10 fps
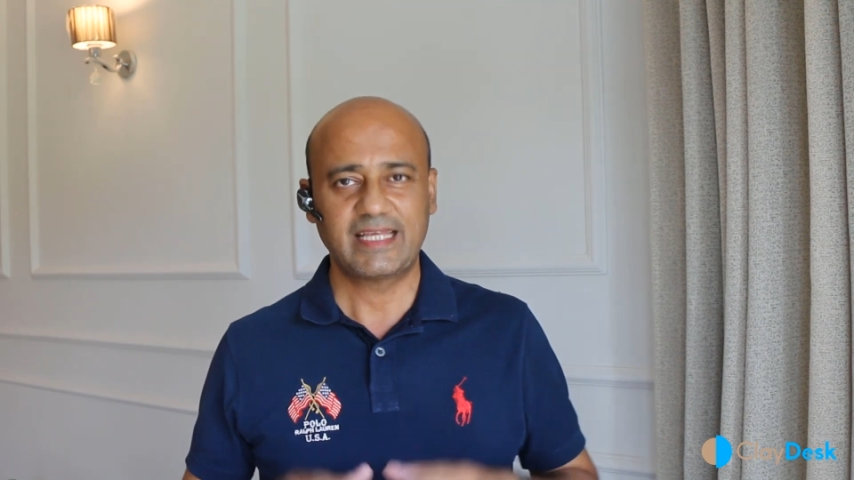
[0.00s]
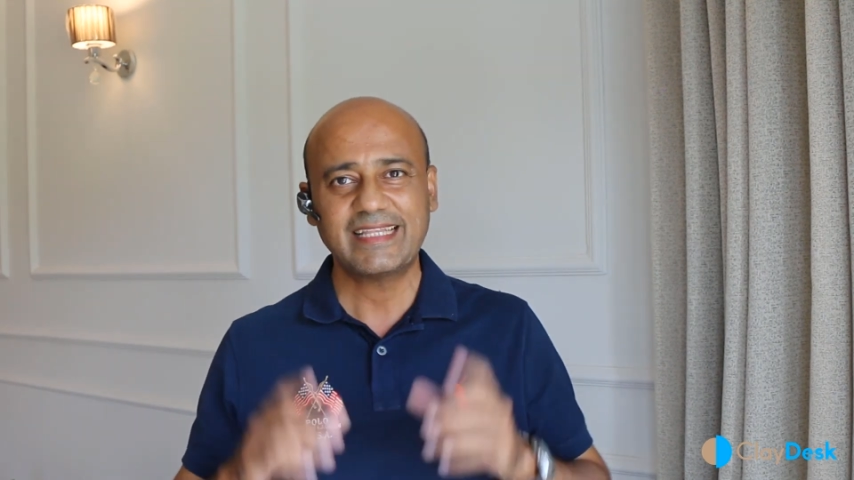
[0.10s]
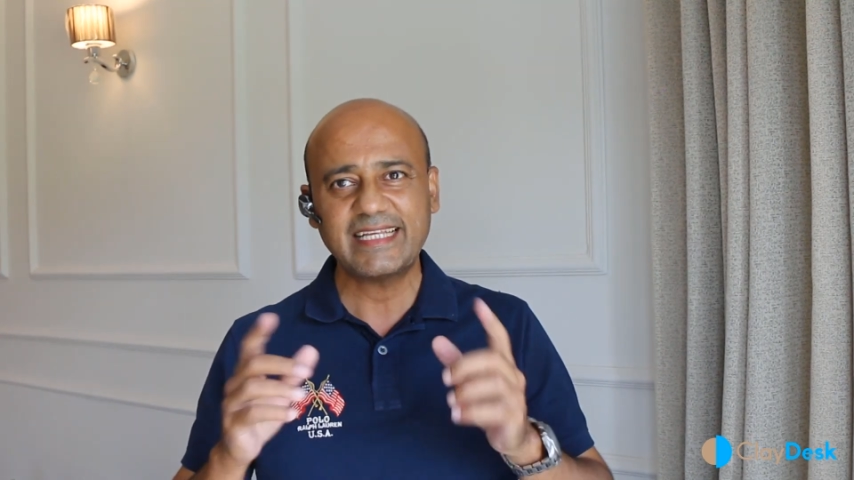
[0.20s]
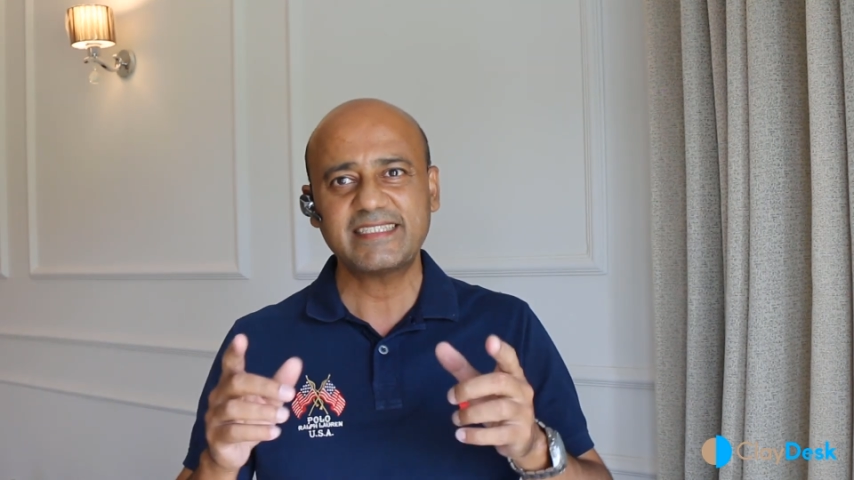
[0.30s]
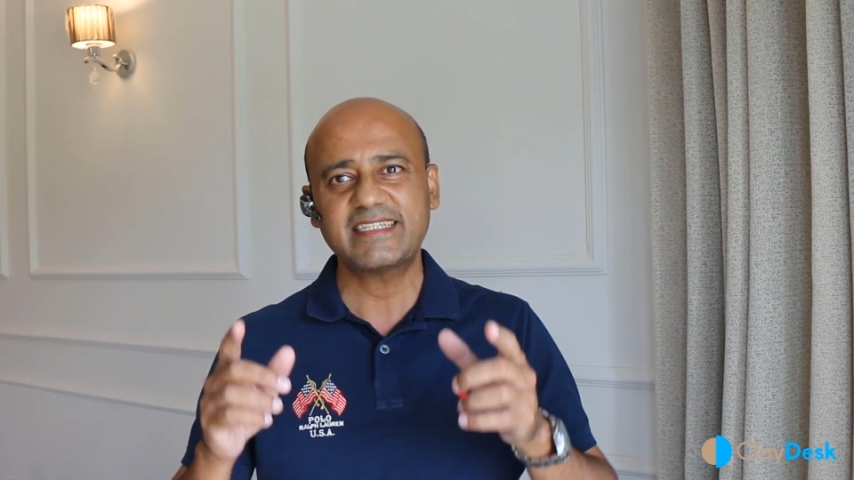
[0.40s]

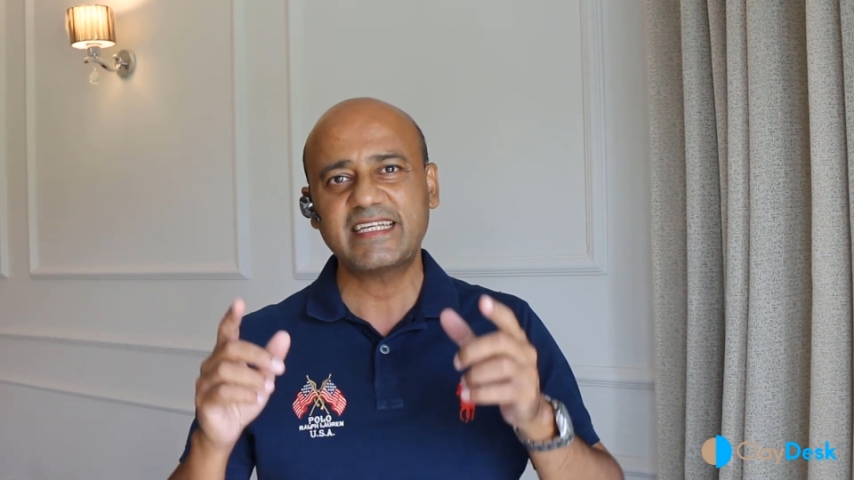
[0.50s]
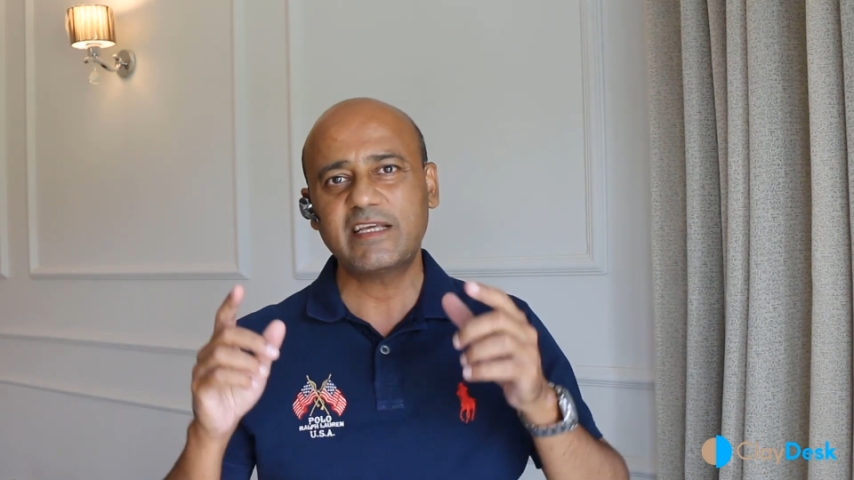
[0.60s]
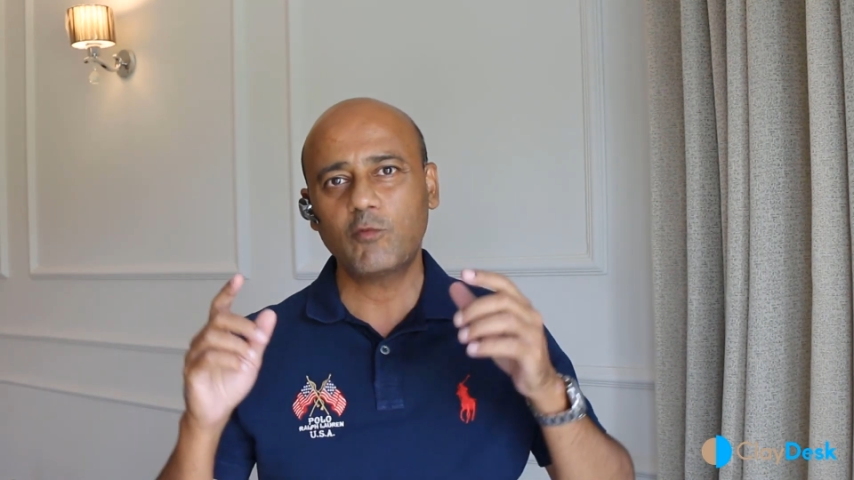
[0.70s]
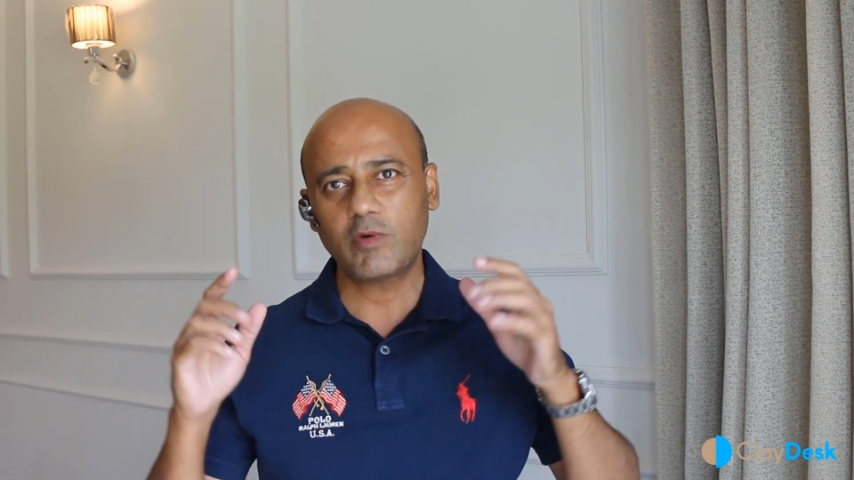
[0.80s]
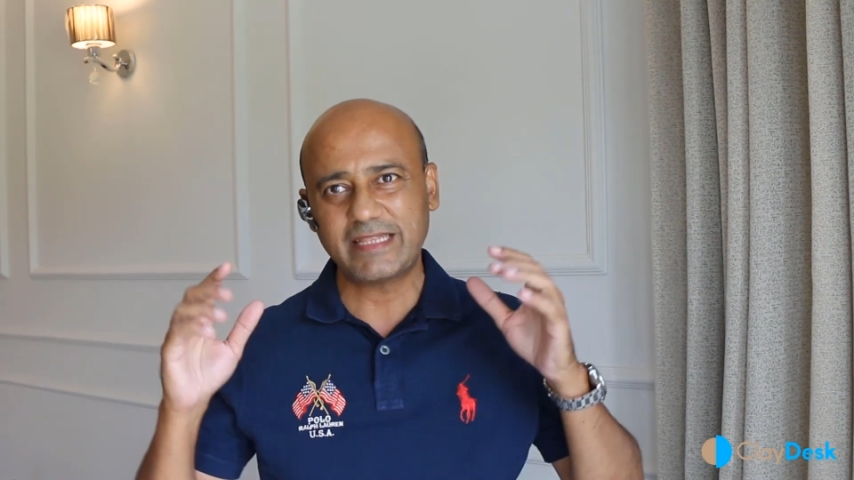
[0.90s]
Let's
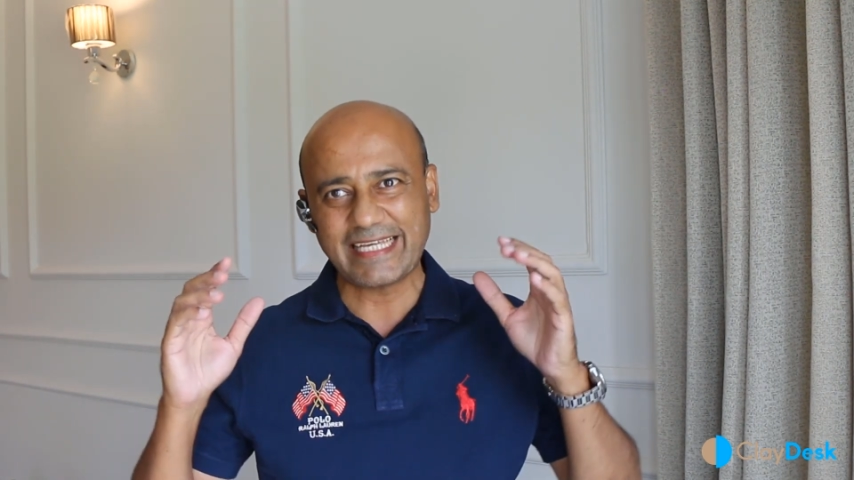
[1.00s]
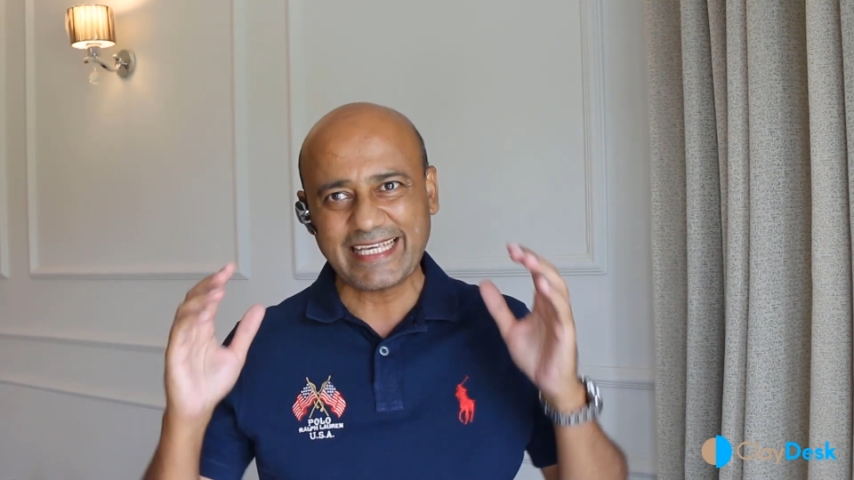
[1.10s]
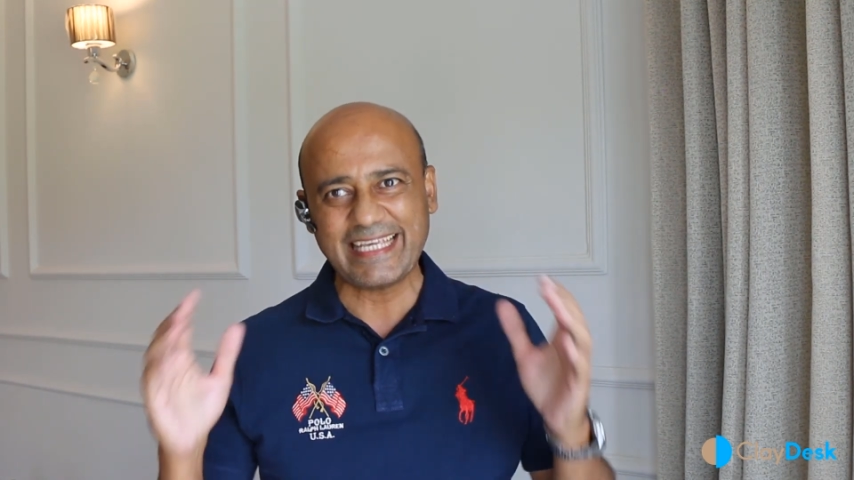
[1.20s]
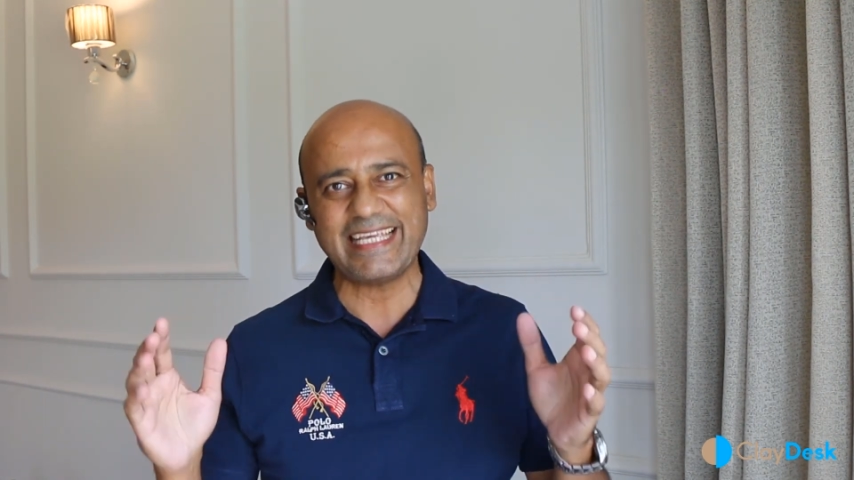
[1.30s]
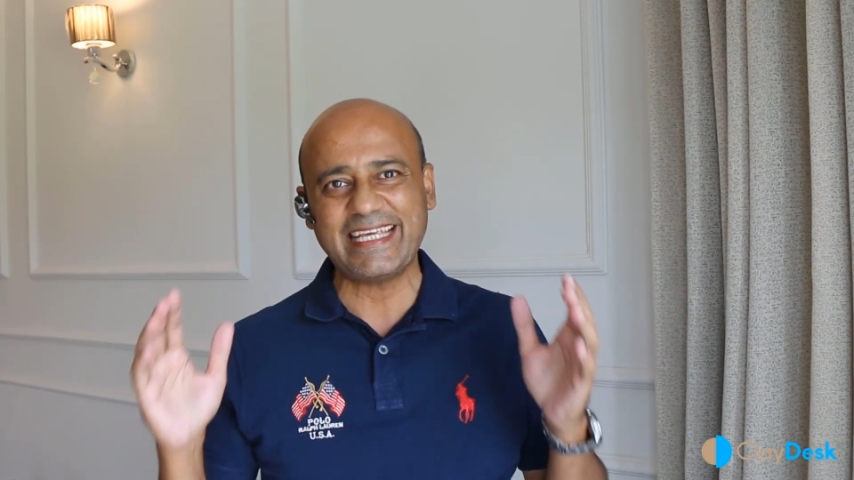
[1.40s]
see what the
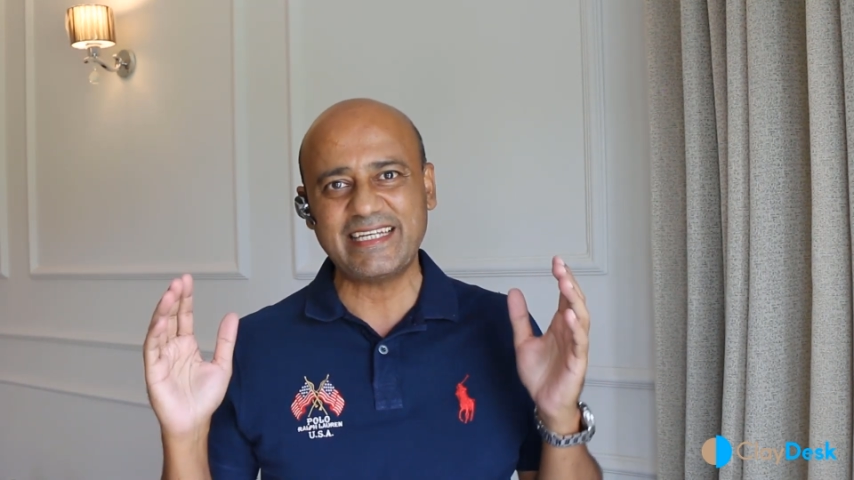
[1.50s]
key